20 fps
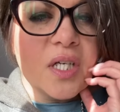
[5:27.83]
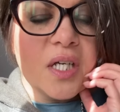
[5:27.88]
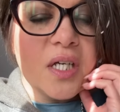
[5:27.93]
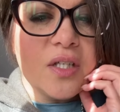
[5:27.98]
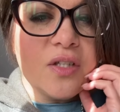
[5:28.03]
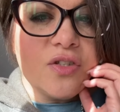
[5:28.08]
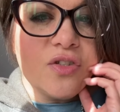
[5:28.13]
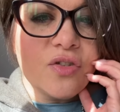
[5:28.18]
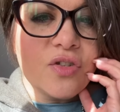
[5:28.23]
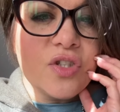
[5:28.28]

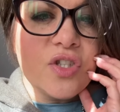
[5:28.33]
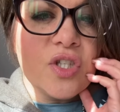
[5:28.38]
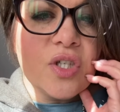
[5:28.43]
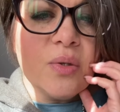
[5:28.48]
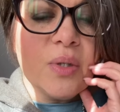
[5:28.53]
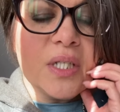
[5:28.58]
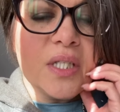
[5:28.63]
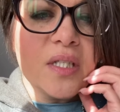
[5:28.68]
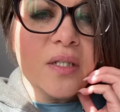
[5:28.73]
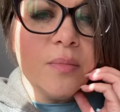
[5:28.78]
it's just too
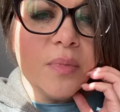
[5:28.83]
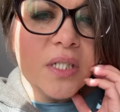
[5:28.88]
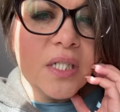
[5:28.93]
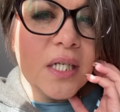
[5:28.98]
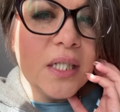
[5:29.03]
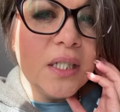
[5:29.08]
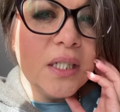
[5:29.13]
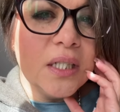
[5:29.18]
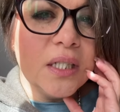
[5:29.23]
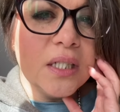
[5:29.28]

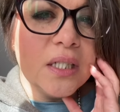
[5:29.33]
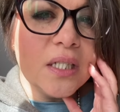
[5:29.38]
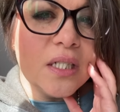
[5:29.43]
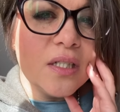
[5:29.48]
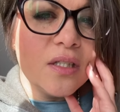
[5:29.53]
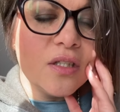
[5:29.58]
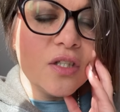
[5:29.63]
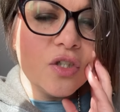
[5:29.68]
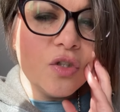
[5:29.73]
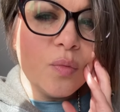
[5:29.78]
intimidating and
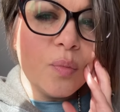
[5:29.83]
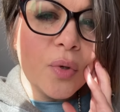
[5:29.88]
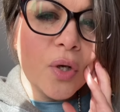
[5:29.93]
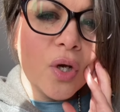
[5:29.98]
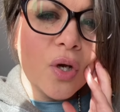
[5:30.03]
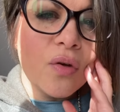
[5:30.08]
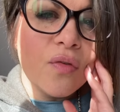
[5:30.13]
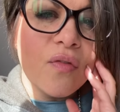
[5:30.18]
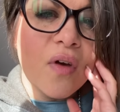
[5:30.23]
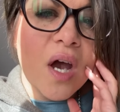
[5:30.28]
it's too
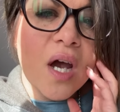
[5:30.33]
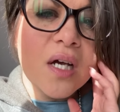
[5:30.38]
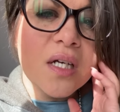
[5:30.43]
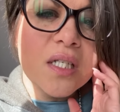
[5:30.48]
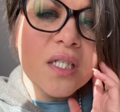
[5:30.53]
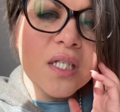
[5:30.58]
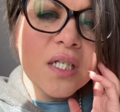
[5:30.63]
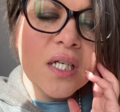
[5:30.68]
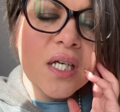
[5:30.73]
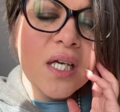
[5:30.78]

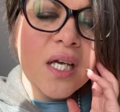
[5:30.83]
perfect.